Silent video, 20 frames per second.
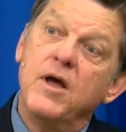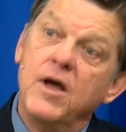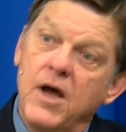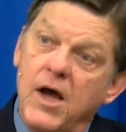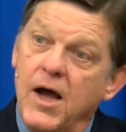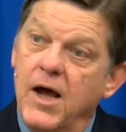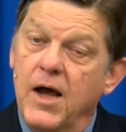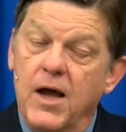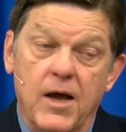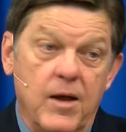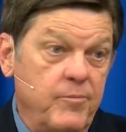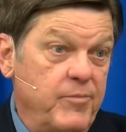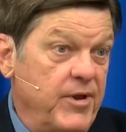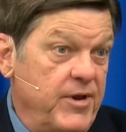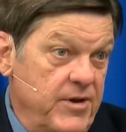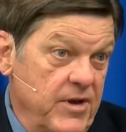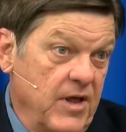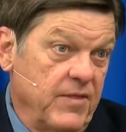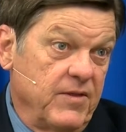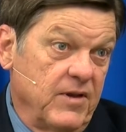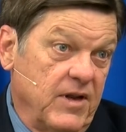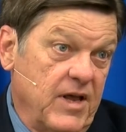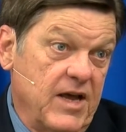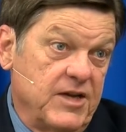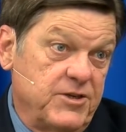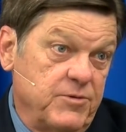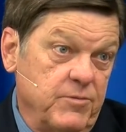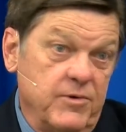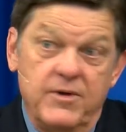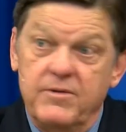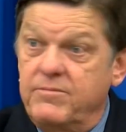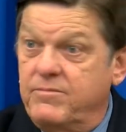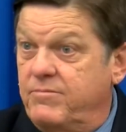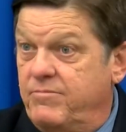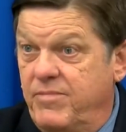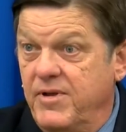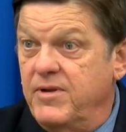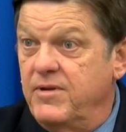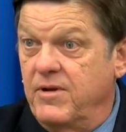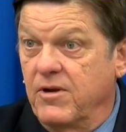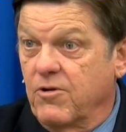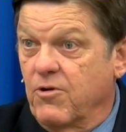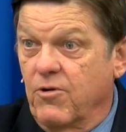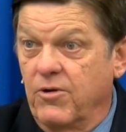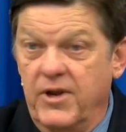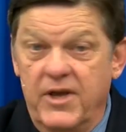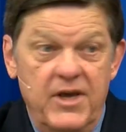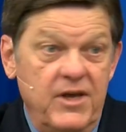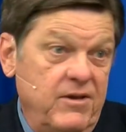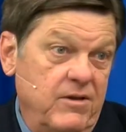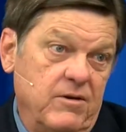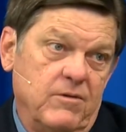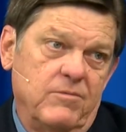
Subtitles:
but nonetheless, it would have been early,